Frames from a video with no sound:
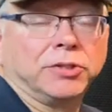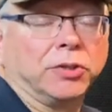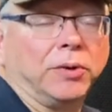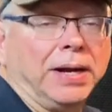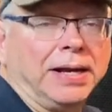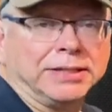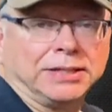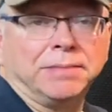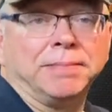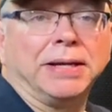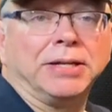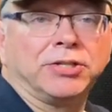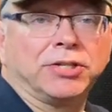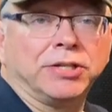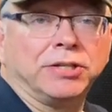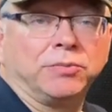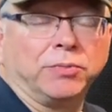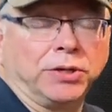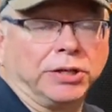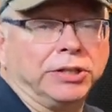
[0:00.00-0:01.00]
so as I
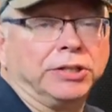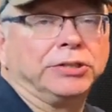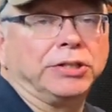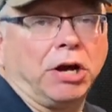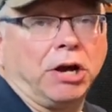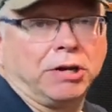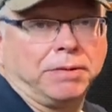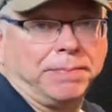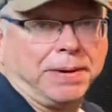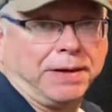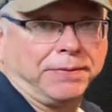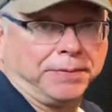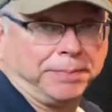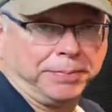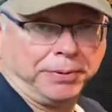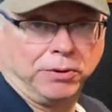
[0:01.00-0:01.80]
mentioned, we're going to talk about the